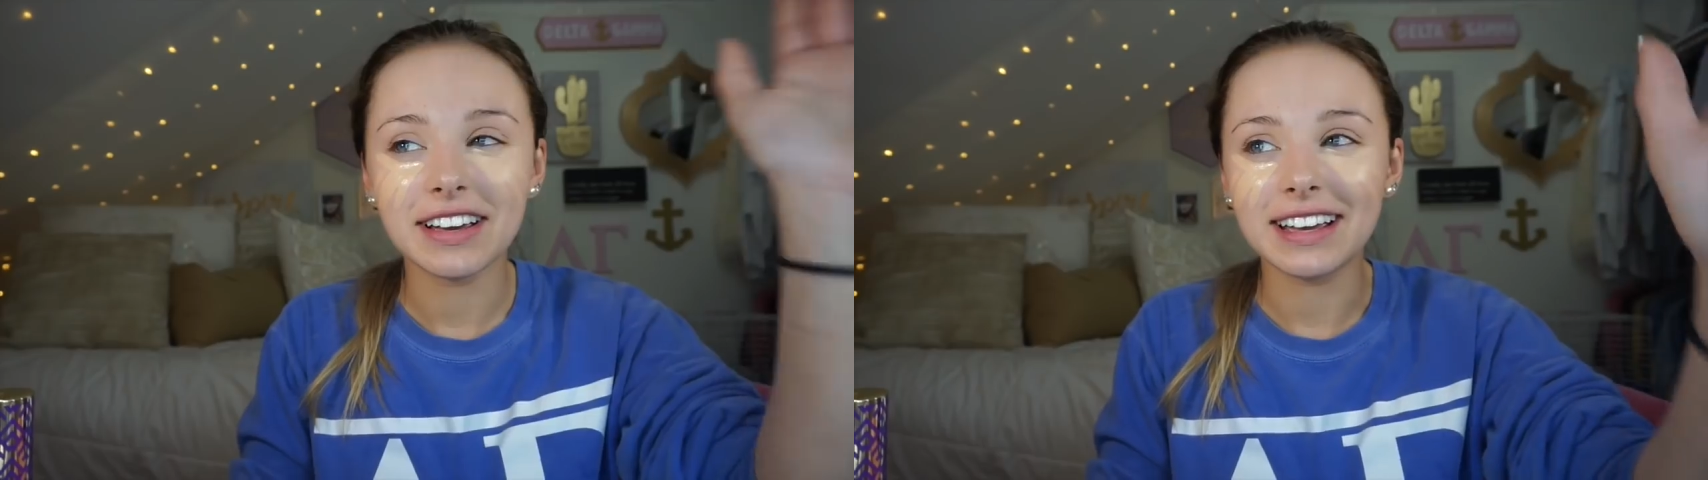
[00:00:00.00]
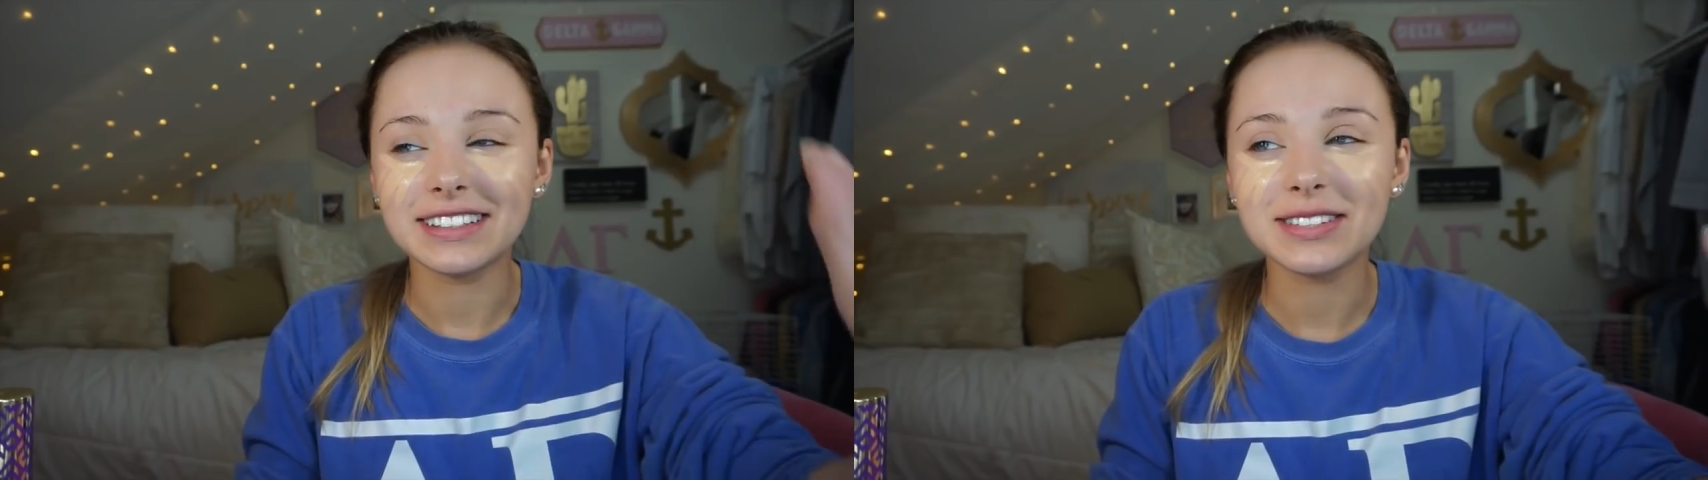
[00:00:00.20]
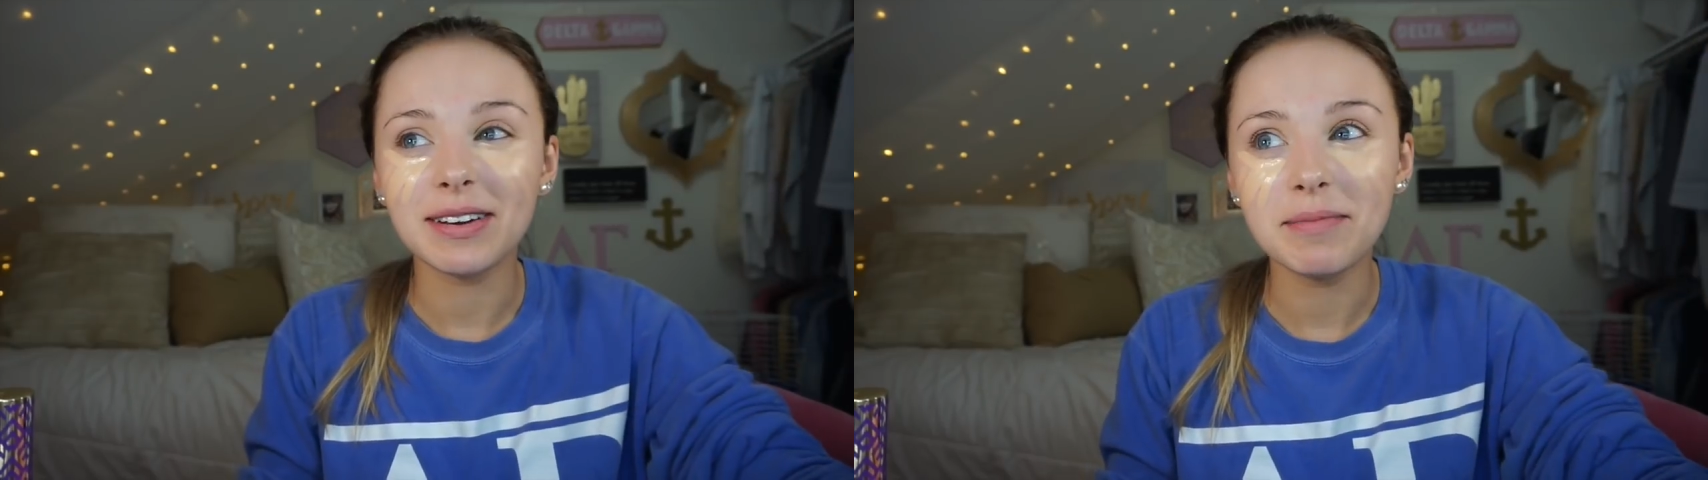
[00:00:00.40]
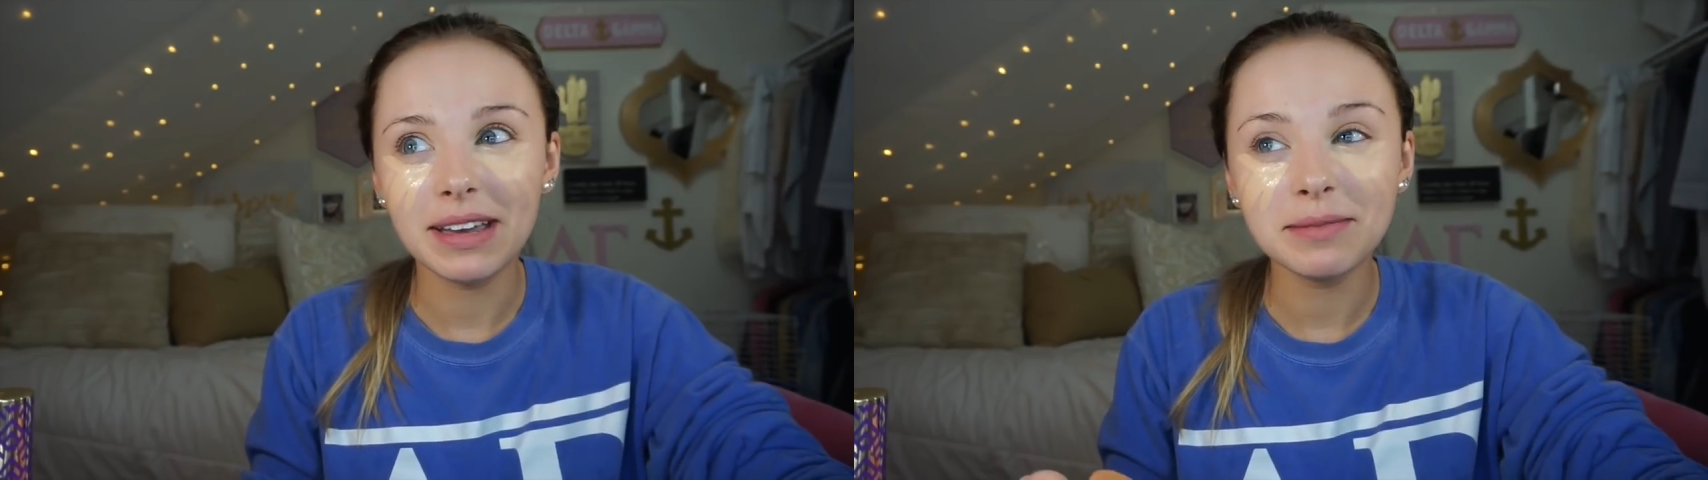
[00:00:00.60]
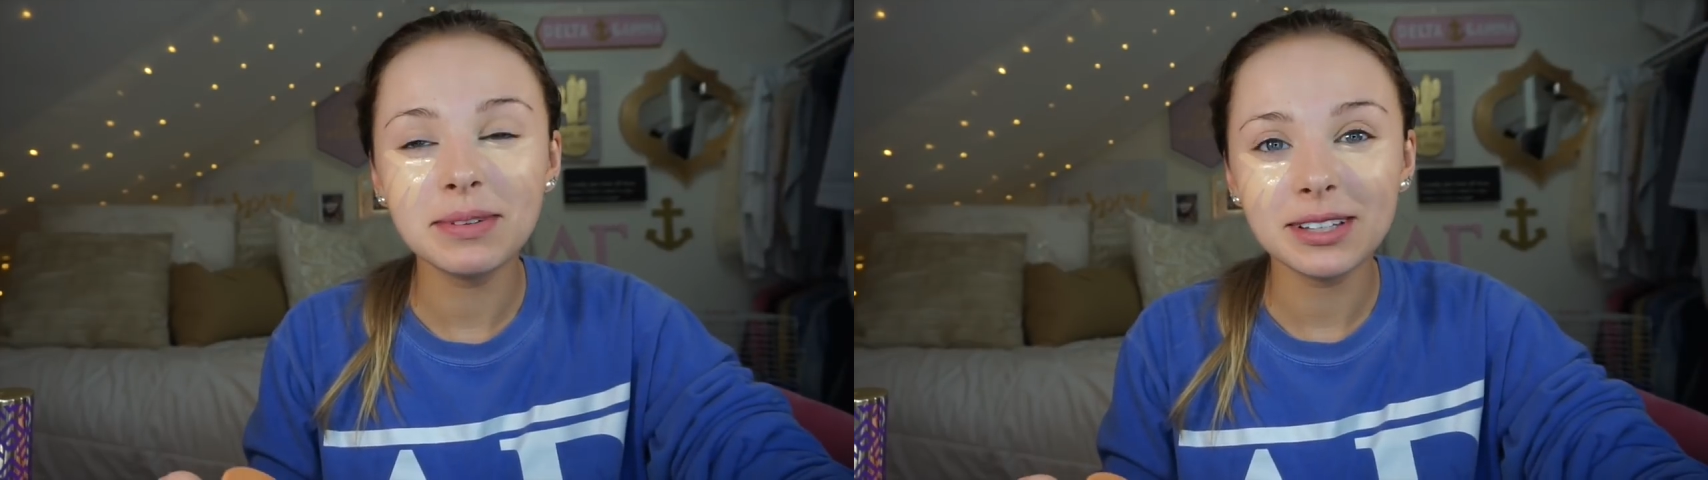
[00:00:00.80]
Okay, so I
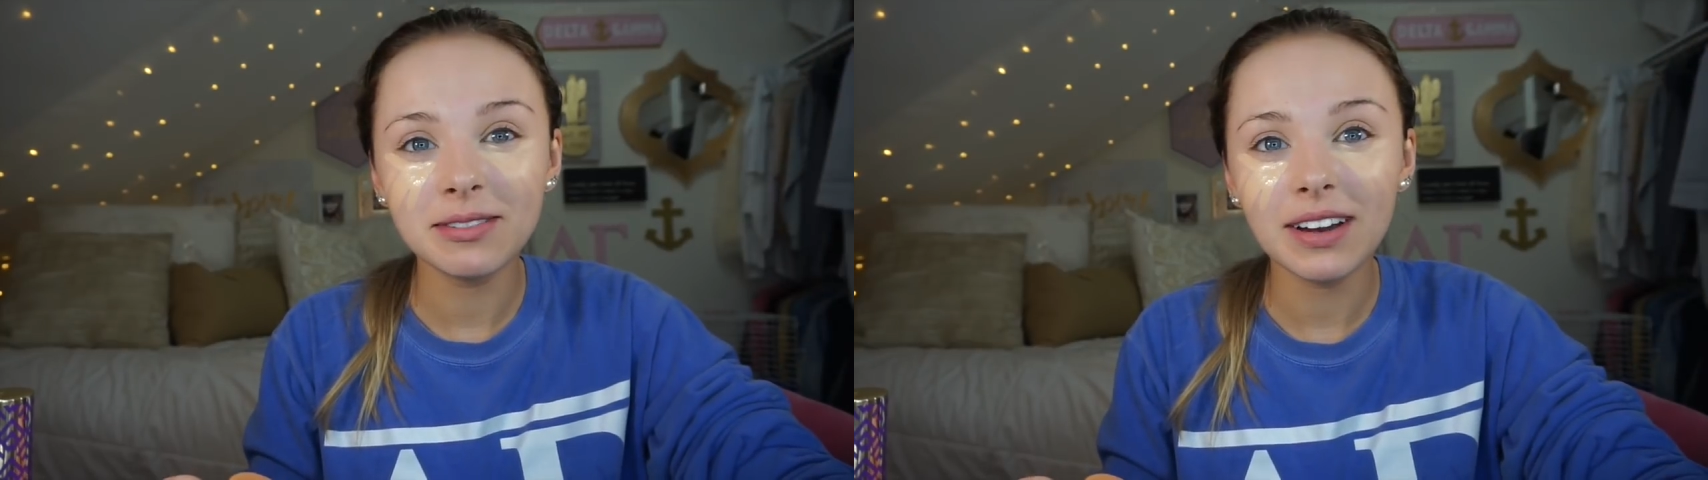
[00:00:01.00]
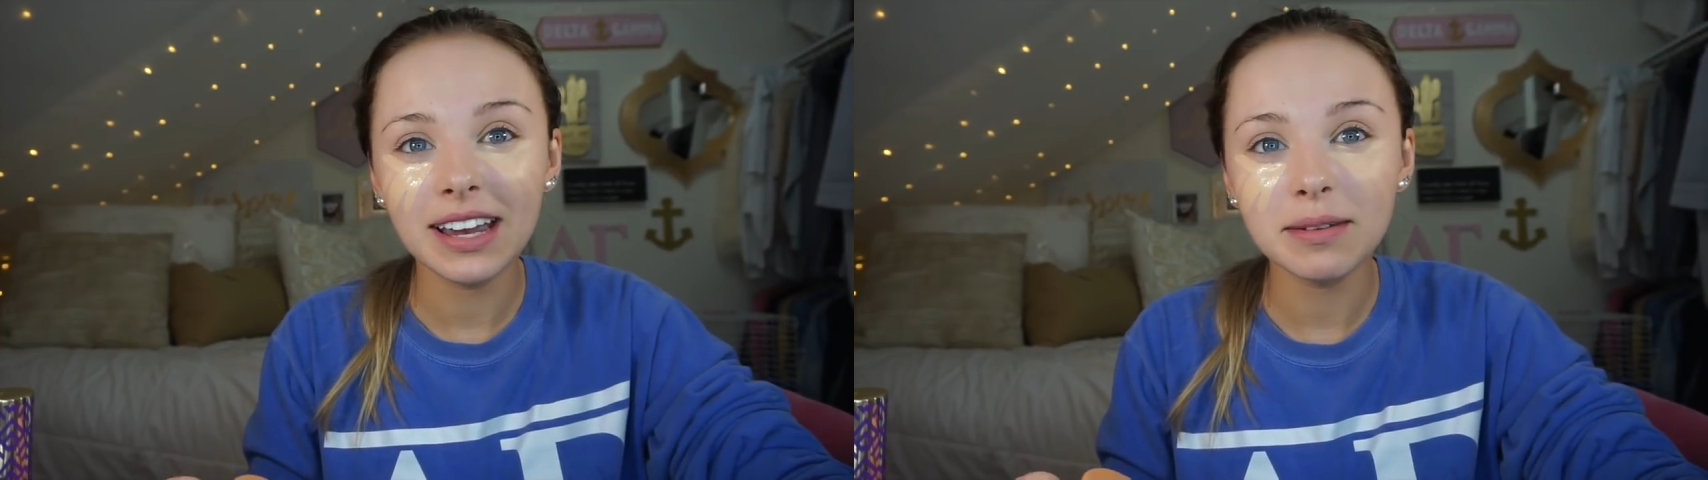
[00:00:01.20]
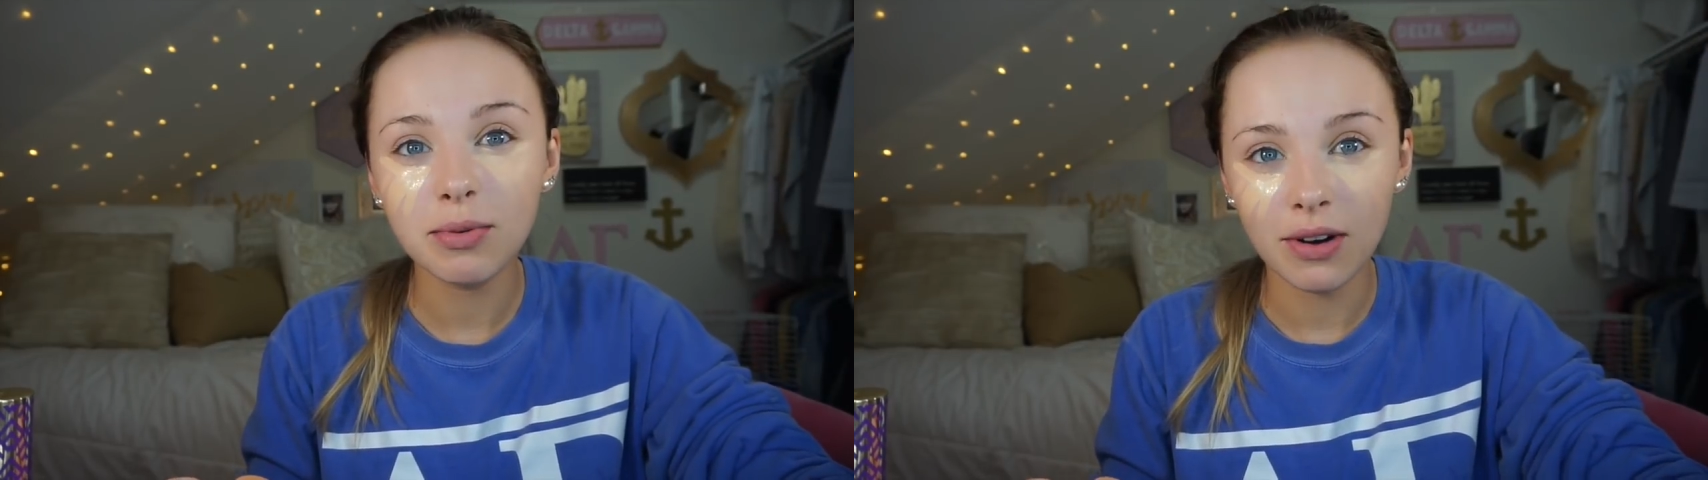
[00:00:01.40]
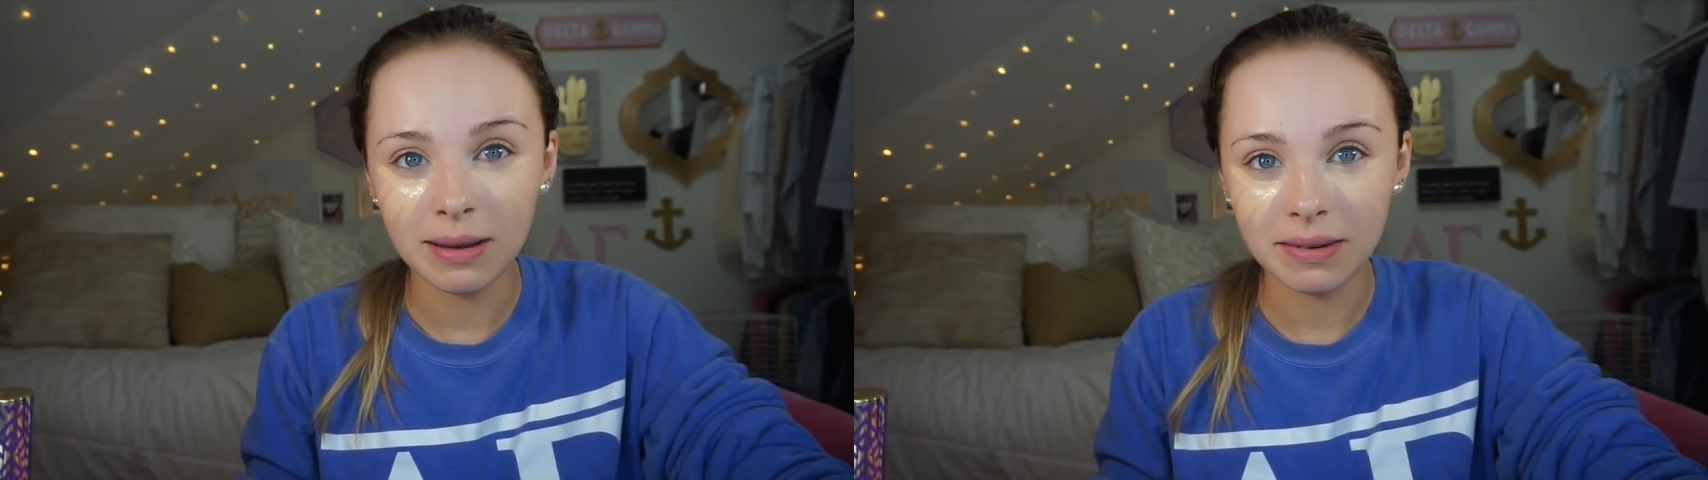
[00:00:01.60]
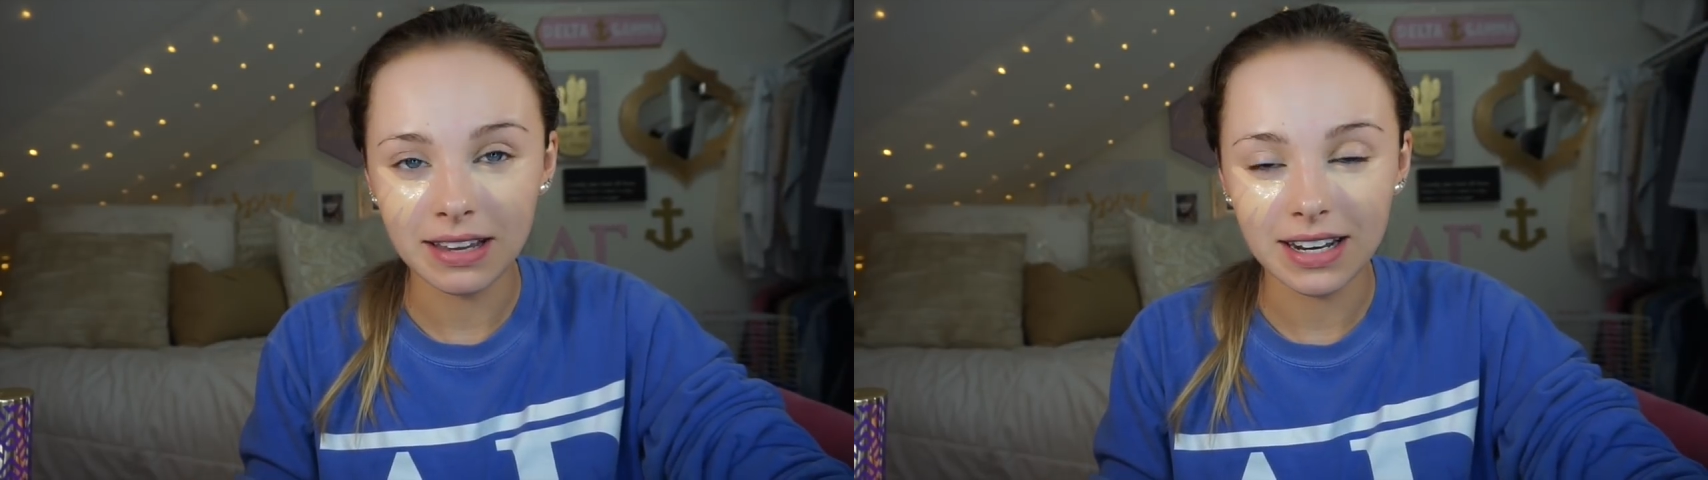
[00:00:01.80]
made Billy Ray an
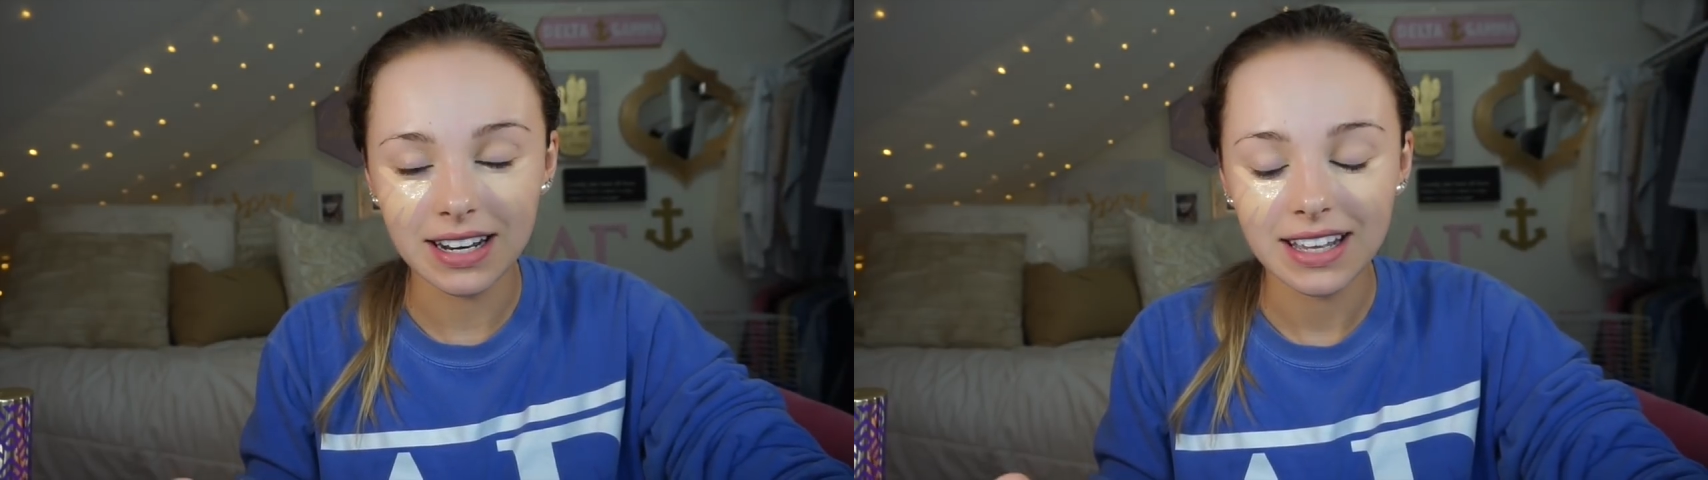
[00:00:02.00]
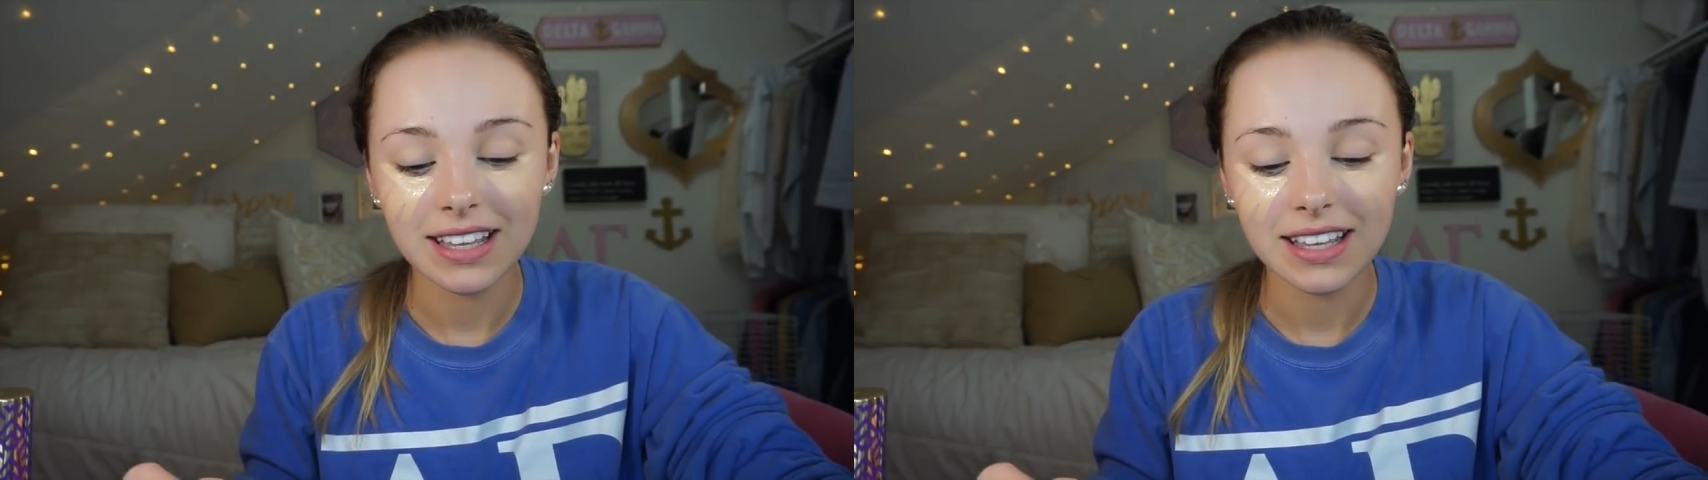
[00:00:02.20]
appointment